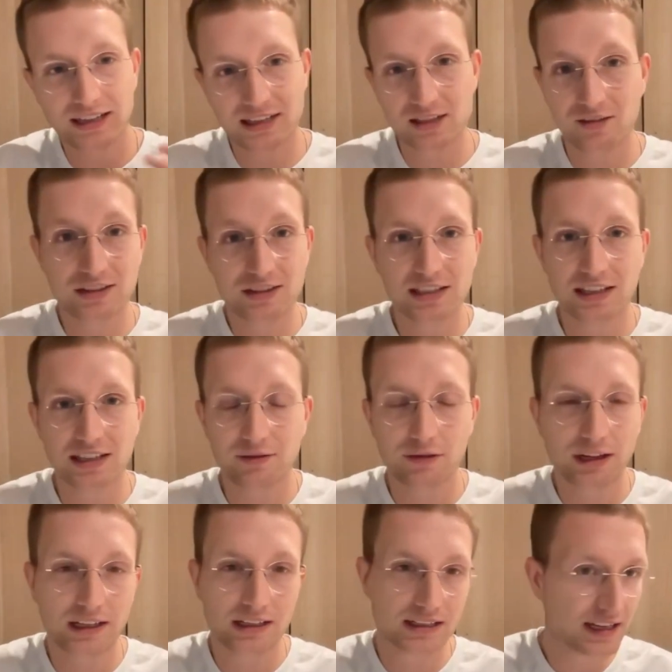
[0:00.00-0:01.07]
it's obviously if
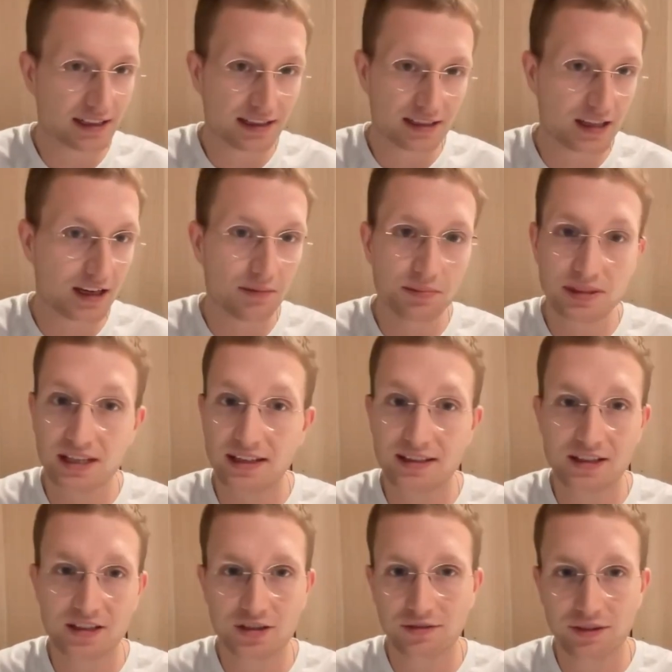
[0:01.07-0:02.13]
we could take a certain
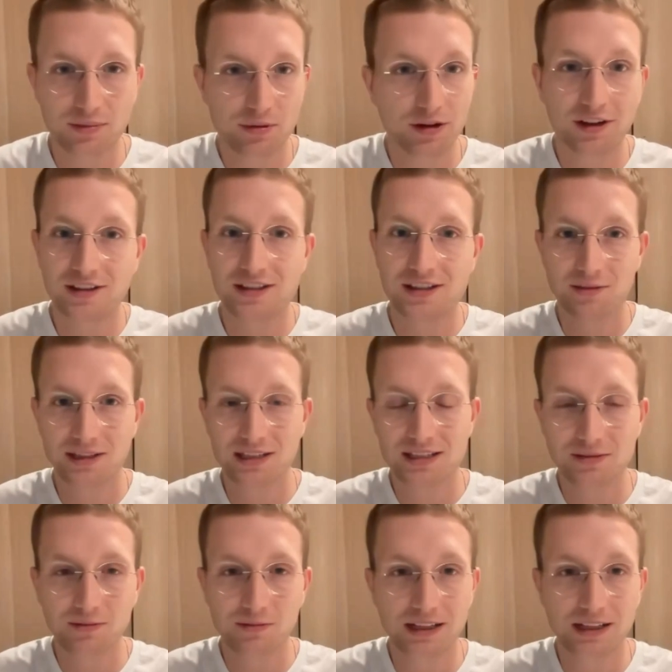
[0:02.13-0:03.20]
percentage of the products
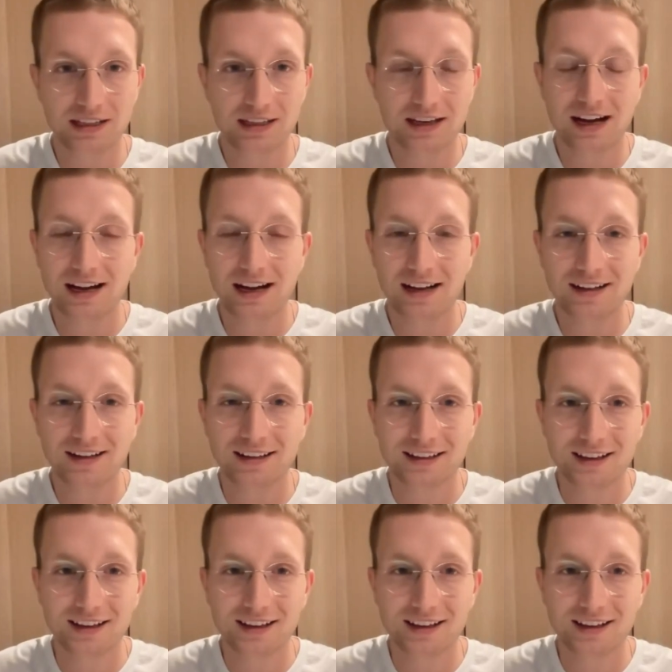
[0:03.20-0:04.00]
that